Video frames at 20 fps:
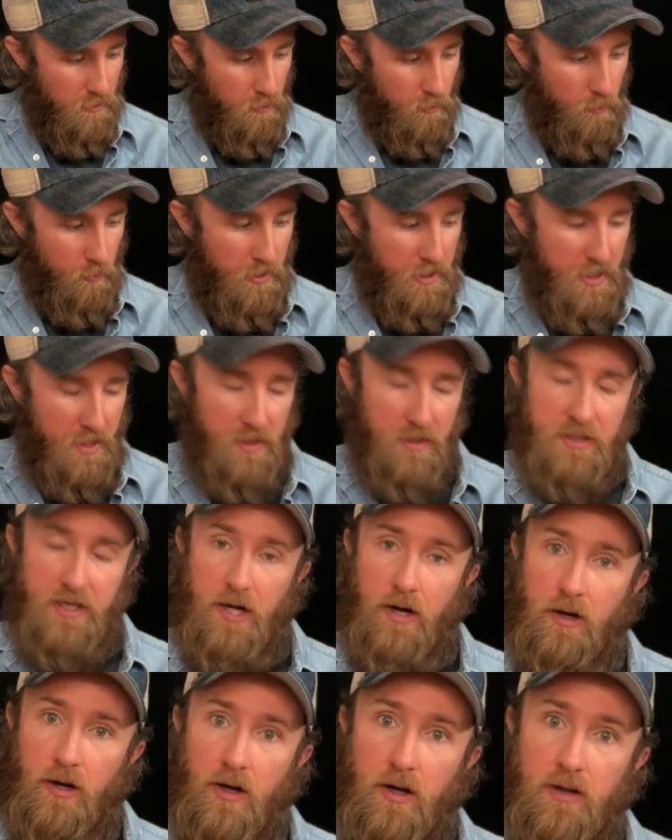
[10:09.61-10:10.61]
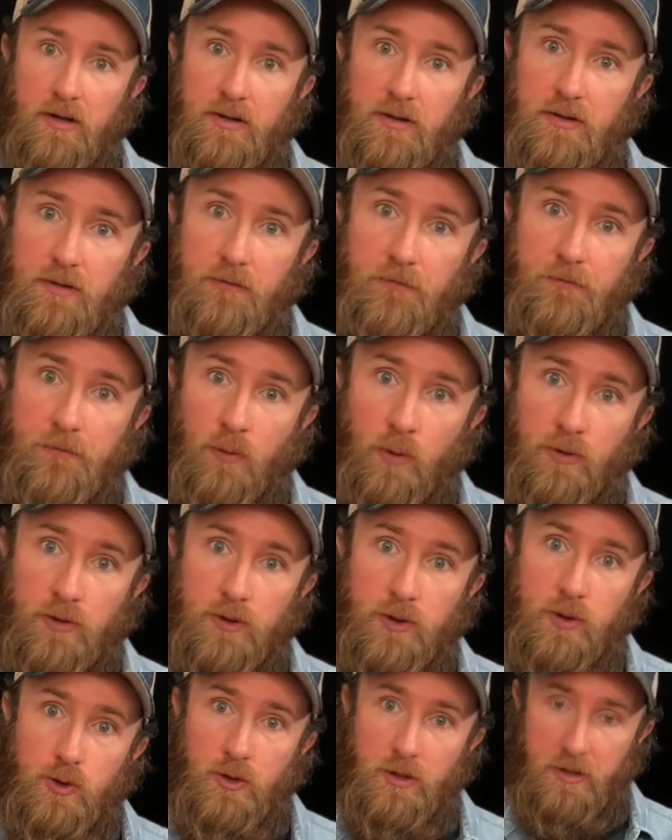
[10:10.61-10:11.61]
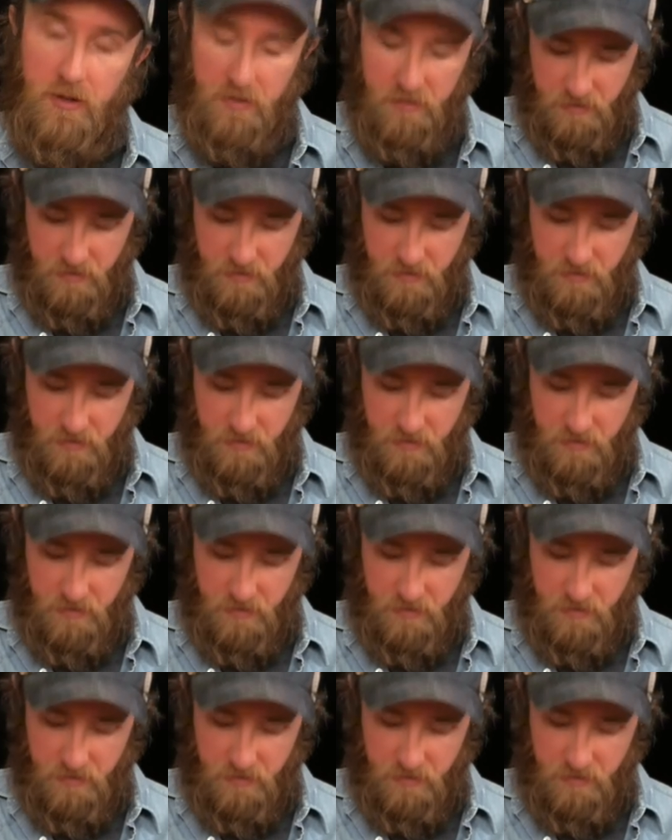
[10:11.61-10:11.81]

ring down on 4th string,